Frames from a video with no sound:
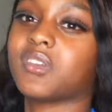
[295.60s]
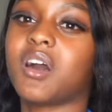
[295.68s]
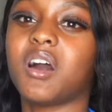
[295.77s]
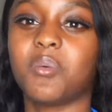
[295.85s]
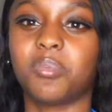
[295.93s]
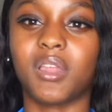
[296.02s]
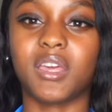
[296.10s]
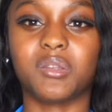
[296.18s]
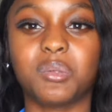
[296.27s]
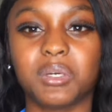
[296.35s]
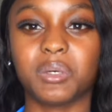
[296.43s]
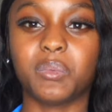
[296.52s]
top, like, you
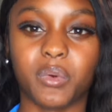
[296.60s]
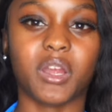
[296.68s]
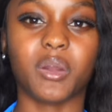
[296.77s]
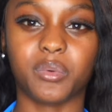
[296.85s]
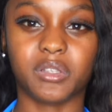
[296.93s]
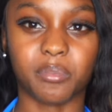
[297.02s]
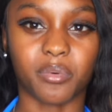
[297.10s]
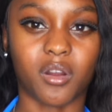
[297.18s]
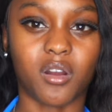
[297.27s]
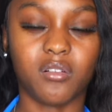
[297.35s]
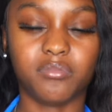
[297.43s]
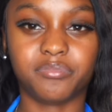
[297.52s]
could wear it with a bra.